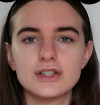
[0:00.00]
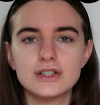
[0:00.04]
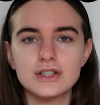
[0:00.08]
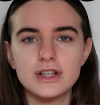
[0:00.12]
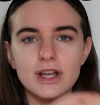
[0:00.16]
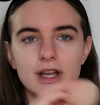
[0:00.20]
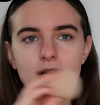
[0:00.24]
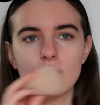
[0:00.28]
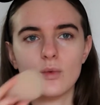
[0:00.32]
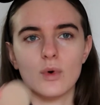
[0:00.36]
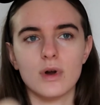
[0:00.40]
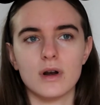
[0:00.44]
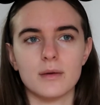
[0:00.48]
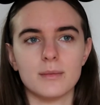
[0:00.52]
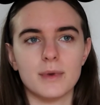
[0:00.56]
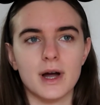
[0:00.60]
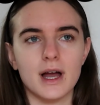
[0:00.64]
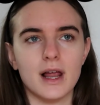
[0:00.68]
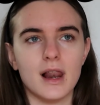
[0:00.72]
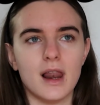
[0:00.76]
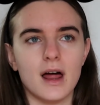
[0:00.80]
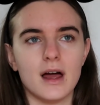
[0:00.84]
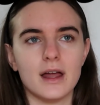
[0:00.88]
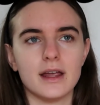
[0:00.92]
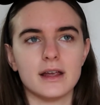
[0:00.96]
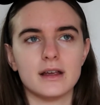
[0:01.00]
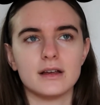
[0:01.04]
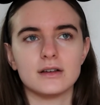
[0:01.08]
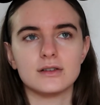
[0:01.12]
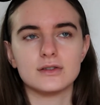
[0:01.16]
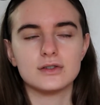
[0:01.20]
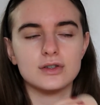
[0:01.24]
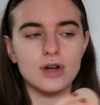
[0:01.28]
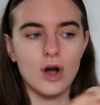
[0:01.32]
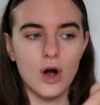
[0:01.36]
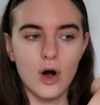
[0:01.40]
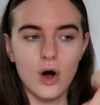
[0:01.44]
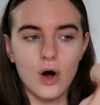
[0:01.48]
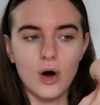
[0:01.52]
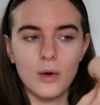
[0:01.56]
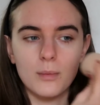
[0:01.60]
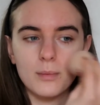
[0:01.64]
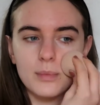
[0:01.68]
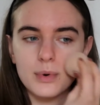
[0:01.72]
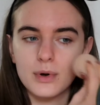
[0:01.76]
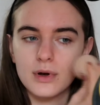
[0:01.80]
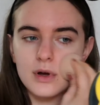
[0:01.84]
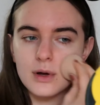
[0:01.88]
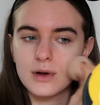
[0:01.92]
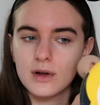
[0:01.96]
like one of my like top